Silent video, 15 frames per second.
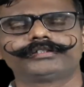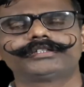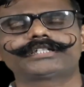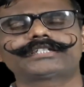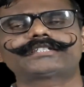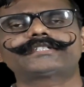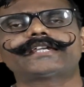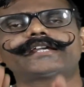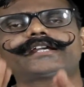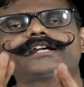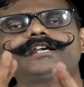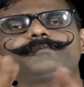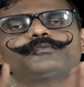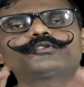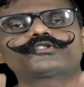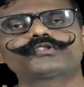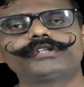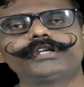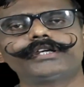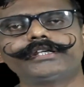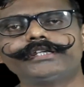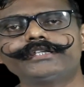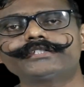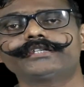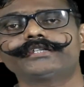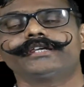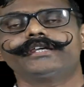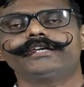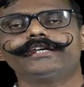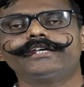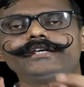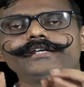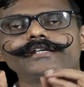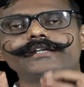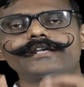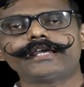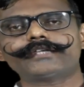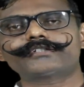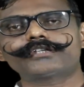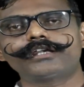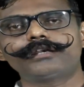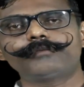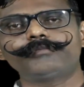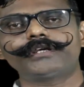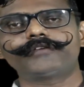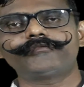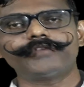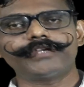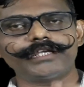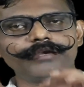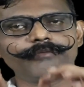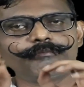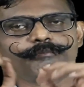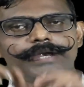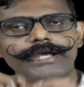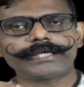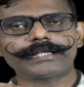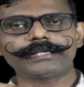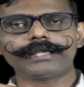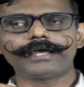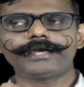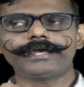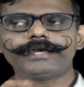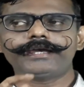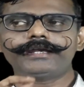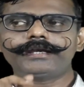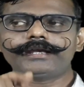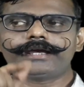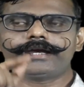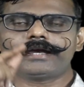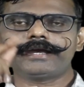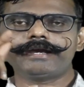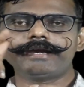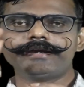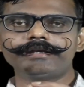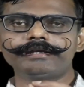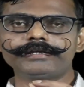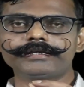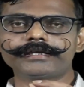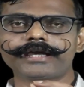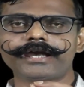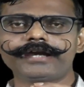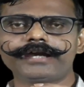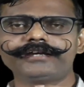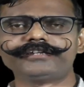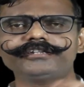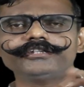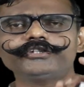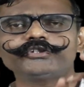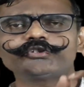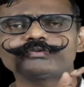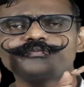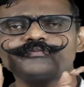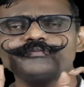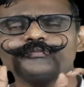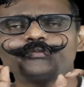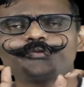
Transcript: The second postulate is interaction between metal ion and ligand is